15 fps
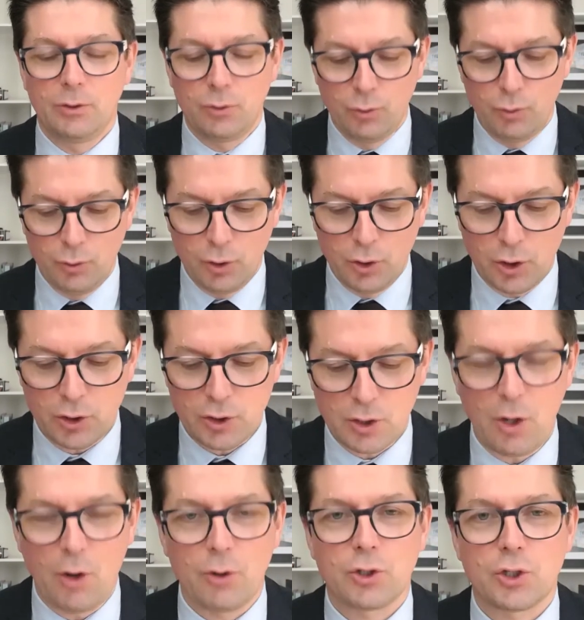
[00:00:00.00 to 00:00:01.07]
to just
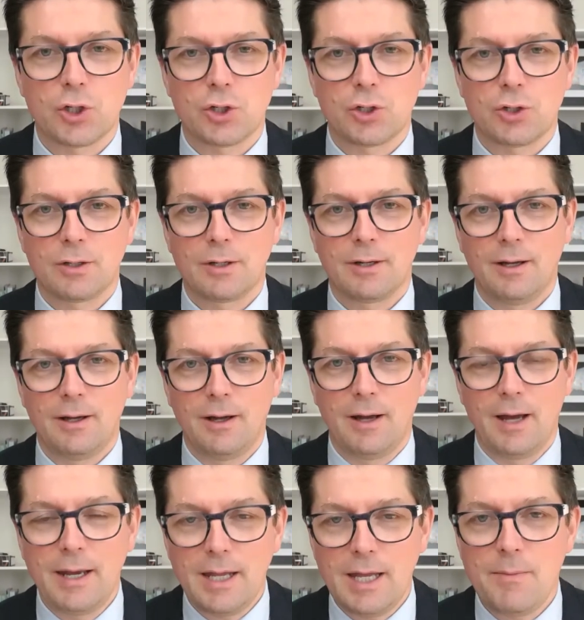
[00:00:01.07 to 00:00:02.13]
launch uh,
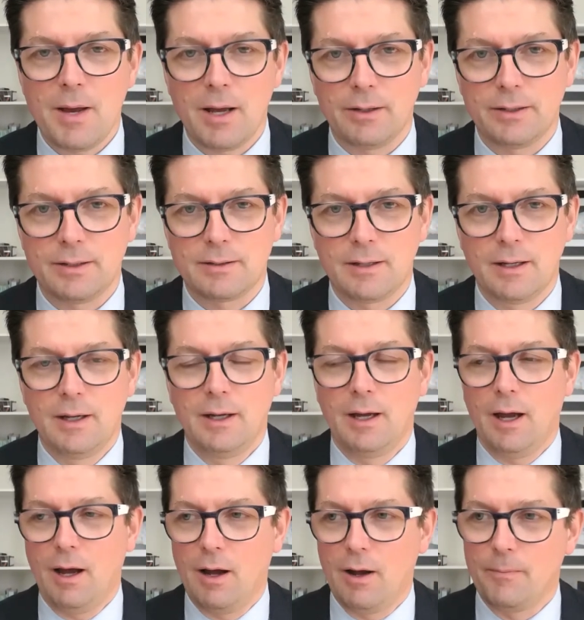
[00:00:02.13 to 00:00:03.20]
an email list.
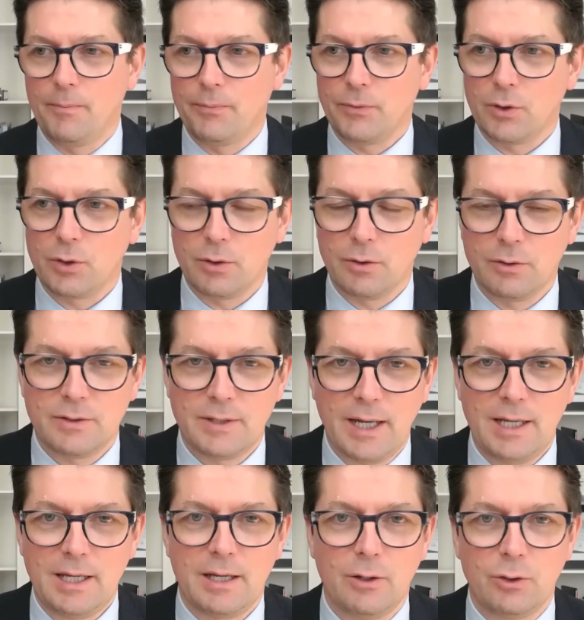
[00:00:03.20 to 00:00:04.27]
Um,
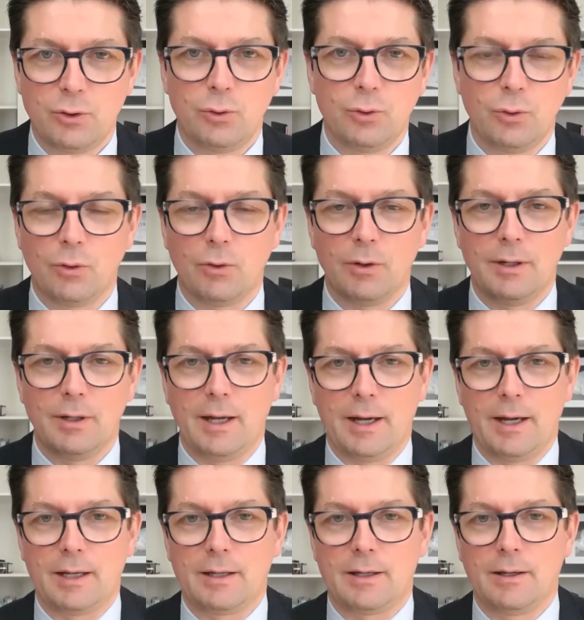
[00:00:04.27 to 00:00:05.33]
take a tool
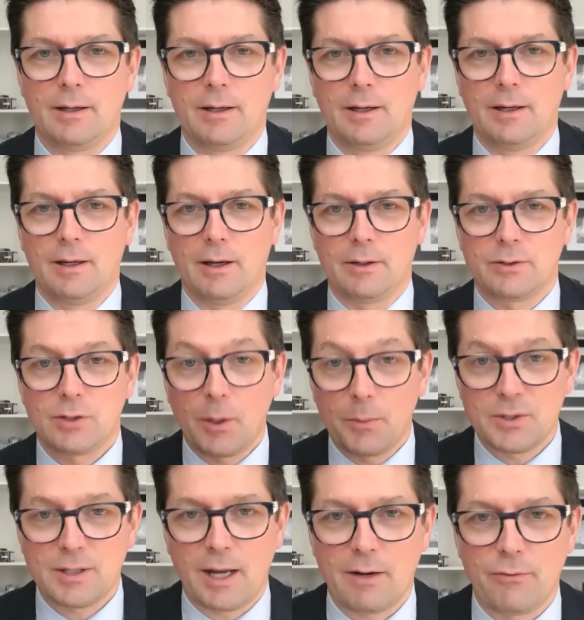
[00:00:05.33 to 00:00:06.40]
like a
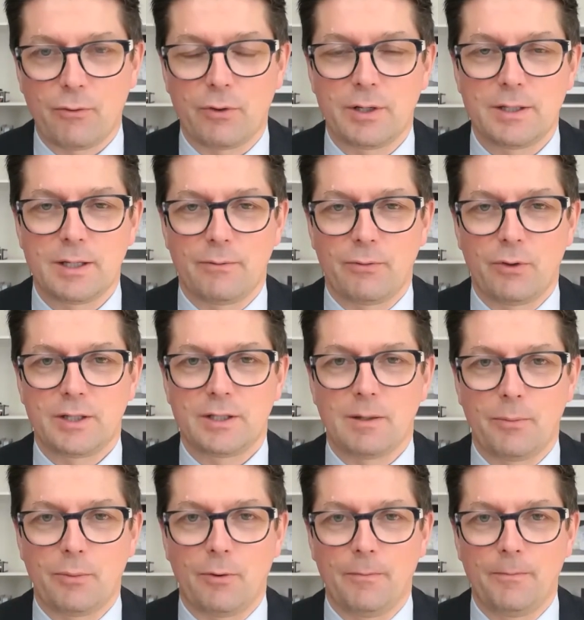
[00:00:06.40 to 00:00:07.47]
Substack, for, for
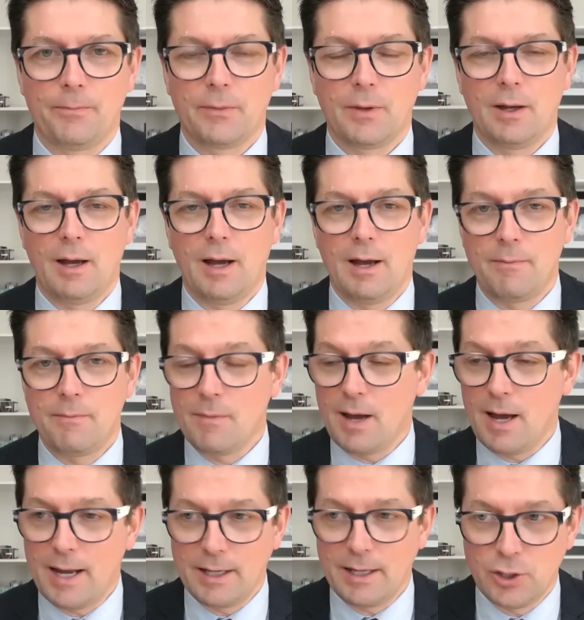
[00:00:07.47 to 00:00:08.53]
example. I
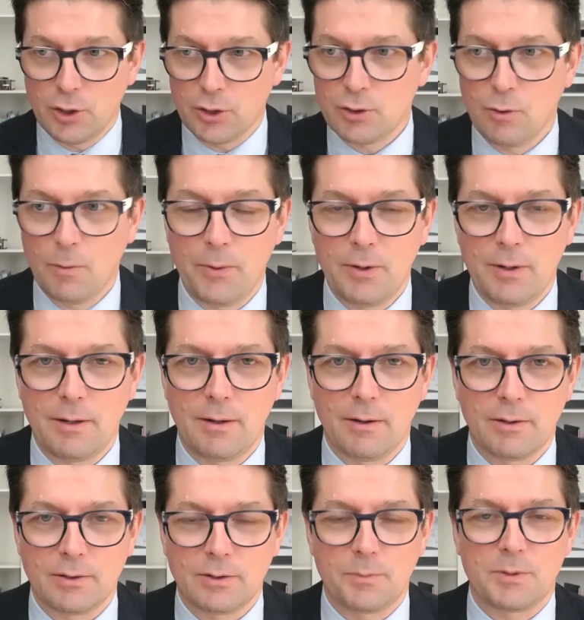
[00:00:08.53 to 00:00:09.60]
I just opened an,
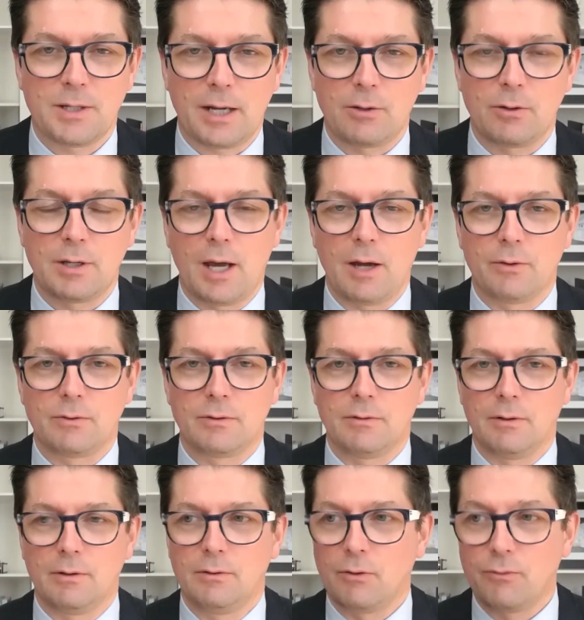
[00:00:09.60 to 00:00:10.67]
a Substack account
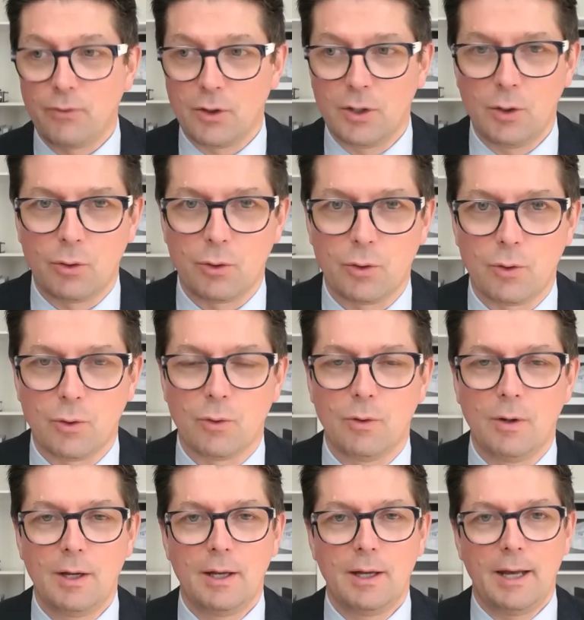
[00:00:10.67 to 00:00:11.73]
uh, not very long
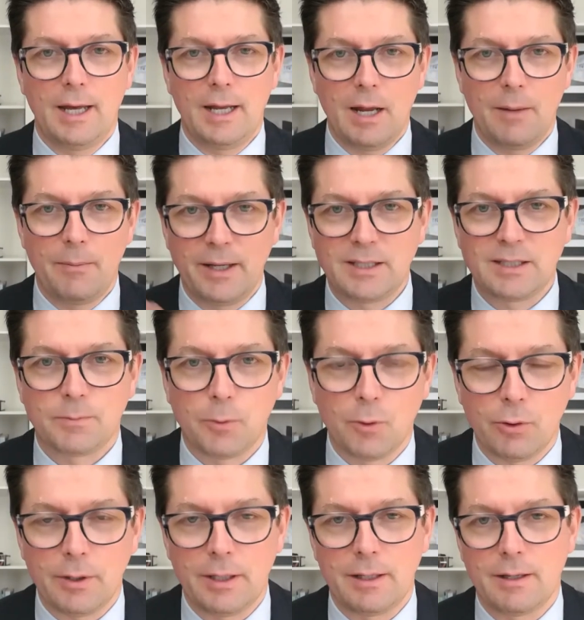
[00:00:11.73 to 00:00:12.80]
ago, and I'm
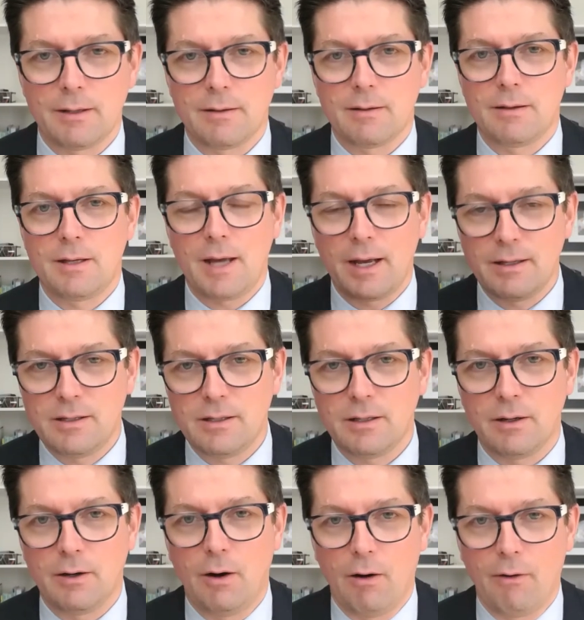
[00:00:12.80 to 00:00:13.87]
exploring the
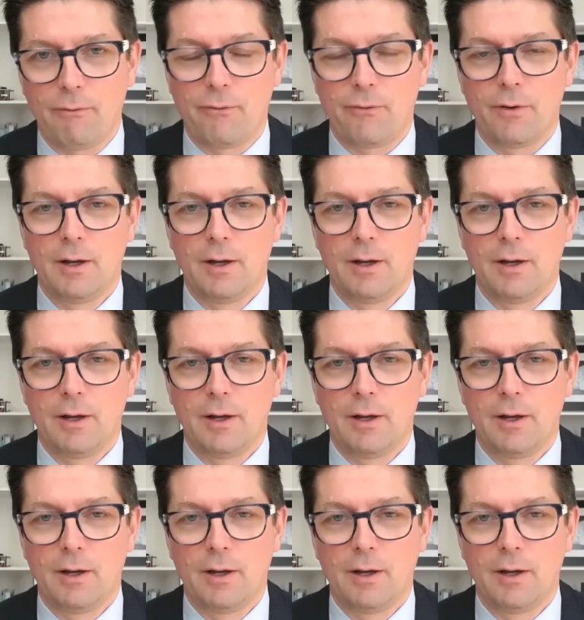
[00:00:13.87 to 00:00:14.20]
idea of